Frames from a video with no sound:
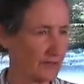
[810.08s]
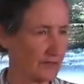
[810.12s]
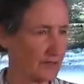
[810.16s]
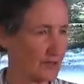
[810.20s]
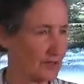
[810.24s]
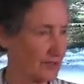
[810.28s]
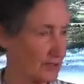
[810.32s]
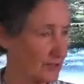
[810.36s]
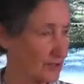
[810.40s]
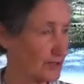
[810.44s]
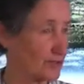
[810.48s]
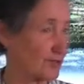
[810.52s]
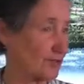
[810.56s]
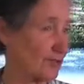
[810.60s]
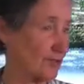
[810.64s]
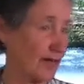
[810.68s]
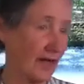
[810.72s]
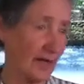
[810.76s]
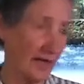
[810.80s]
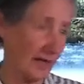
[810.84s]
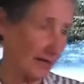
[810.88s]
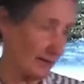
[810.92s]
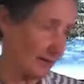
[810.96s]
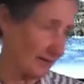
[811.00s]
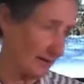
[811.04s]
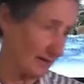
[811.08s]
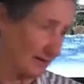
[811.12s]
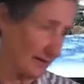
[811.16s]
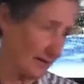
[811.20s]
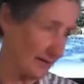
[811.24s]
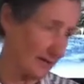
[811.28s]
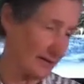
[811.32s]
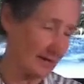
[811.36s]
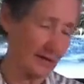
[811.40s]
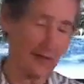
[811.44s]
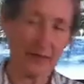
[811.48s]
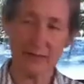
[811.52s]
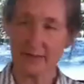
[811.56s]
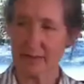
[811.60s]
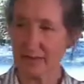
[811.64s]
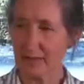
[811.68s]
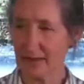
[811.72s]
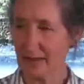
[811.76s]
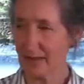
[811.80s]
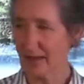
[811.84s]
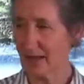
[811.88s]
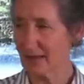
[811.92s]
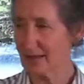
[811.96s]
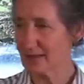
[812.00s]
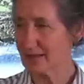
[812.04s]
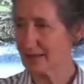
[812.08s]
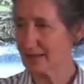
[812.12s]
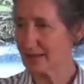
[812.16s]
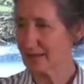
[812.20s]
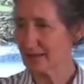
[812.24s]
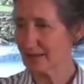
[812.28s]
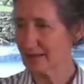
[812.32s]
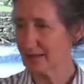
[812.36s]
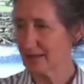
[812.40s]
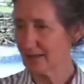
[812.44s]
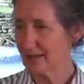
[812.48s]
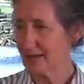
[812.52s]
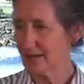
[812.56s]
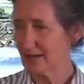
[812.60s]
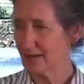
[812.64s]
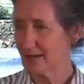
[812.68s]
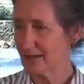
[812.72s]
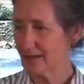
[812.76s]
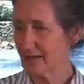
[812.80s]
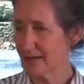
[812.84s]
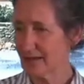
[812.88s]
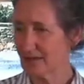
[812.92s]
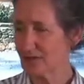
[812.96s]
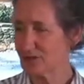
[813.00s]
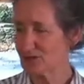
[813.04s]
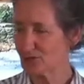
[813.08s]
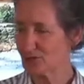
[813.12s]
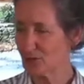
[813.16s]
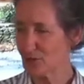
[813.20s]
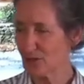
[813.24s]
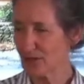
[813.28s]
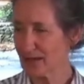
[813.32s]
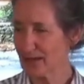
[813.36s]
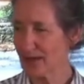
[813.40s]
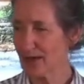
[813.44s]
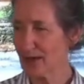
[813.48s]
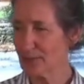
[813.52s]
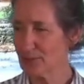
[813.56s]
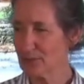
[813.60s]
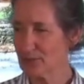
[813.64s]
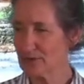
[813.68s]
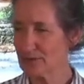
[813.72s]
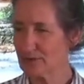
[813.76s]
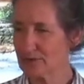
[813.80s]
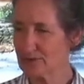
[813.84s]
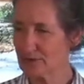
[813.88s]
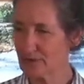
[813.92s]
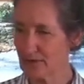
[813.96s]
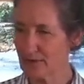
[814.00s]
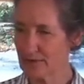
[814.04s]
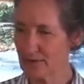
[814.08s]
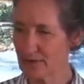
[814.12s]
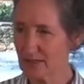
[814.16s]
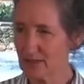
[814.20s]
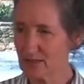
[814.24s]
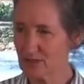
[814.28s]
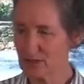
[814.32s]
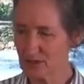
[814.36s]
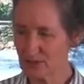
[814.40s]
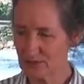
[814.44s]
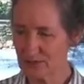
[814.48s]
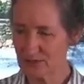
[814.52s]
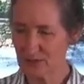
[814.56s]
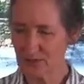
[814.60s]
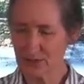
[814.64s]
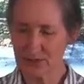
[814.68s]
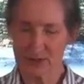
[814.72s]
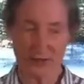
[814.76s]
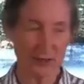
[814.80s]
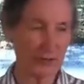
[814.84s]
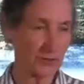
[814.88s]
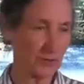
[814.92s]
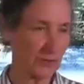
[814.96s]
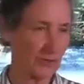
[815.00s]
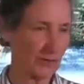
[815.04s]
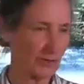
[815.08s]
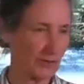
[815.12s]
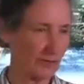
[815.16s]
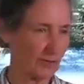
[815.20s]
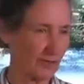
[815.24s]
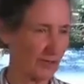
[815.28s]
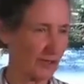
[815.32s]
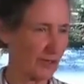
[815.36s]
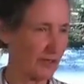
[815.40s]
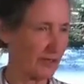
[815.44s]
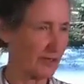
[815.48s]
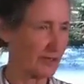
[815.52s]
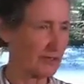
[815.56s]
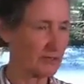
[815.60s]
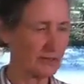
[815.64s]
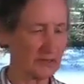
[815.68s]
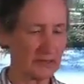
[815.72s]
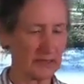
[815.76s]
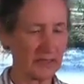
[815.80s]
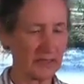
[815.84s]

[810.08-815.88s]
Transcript: the ginger and the garlic into a cup. So there's your first 2 ingredients.